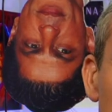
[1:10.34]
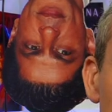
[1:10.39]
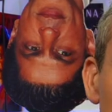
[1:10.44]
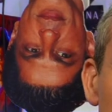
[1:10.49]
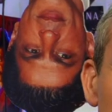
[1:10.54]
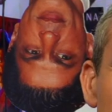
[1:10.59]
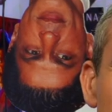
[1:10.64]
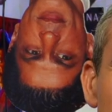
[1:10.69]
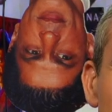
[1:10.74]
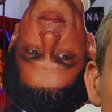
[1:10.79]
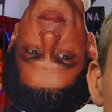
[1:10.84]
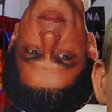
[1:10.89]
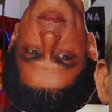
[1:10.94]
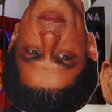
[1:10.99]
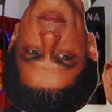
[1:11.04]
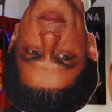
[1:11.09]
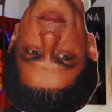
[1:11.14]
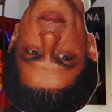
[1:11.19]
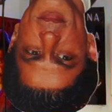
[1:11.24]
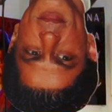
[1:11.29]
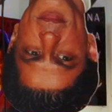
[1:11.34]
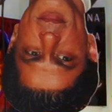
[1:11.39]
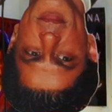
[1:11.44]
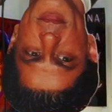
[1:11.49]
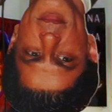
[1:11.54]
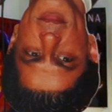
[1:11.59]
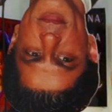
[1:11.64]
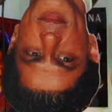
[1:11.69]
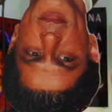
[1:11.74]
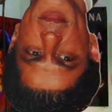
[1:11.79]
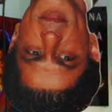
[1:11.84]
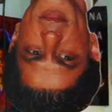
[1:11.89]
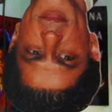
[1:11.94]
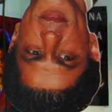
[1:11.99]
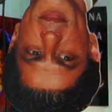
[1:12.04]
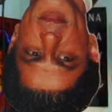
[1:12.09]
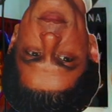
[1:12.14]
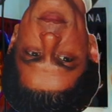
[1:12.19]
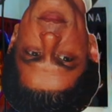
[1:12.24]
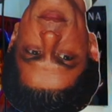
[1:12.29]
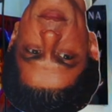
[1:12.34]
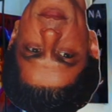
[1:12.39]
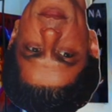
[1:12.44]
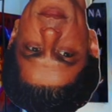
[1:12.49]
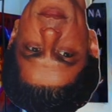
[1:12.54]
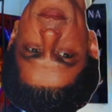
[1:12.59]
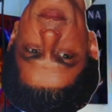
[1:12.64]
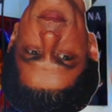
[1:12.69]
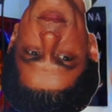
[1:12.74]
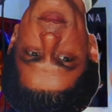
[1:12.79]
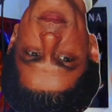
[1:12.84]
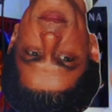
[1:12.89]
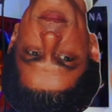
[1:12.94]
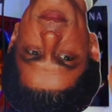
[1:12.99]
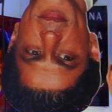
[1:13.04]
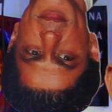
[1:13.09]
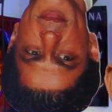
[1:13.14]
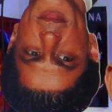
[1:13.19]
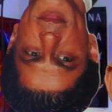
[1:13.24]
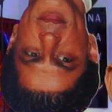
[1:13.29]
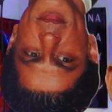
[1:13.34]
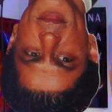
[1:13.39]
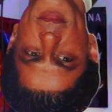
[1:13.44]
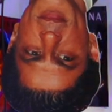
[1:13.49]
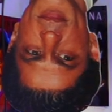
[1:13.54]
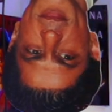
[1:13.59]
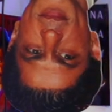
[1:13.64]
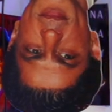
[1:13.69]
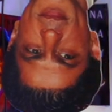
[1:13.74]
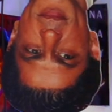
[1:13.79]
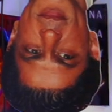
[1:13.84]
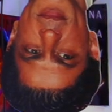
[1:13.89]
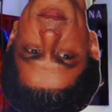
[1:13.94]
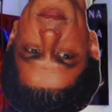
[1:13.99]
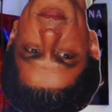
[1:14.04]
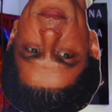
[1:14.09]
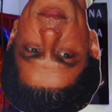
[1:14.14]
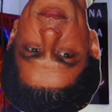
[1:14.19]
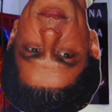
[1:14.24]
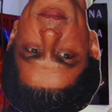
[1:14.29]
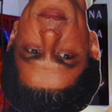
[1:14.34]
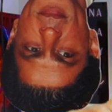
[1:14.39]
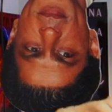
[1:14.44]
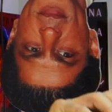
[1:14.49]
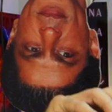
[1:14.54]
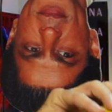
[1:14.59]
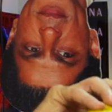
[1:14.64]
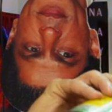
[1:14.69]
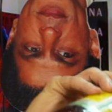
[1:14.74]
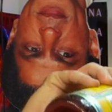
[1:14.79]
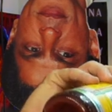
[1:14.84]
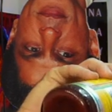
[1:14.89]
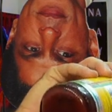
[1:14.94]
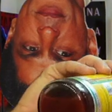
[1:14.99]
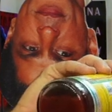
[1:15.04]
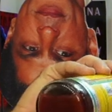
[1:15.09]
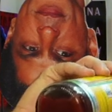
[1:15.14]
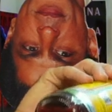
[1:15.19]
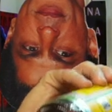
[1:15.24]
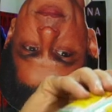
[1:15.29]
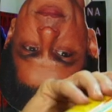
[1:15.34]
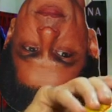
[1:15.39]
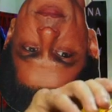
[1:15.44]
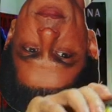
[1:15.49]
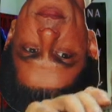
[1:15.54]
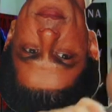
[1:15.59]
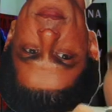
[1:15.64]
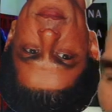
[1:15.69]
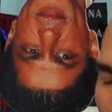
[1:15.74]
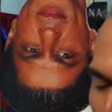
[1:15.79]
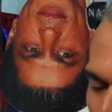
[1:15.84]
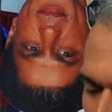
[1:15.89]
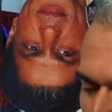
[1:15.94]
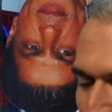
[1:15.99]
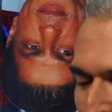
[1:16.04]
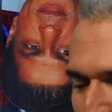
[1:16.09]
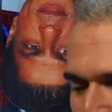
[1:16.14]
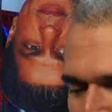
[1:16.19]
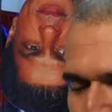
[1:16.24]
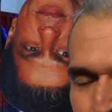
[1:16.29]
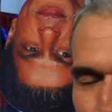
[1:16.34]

(silent)